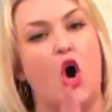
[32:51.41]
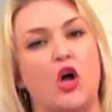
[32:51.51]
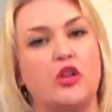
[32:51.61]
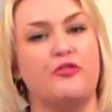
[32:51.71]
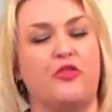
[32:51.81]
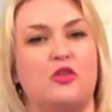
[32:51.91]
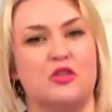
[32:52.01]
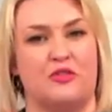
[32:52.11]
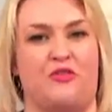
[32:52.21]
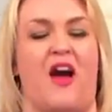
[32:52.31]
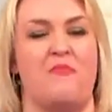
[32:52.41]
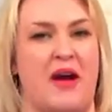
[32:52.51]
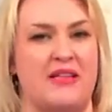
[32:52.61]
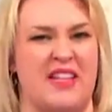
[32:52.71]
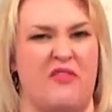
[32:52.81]
All the folders are five
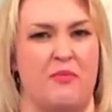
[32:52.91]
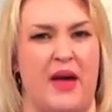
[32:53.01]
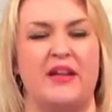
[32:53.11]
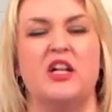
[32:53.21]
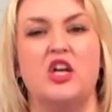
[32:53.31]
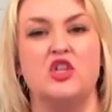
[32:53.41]
by seven, Ben.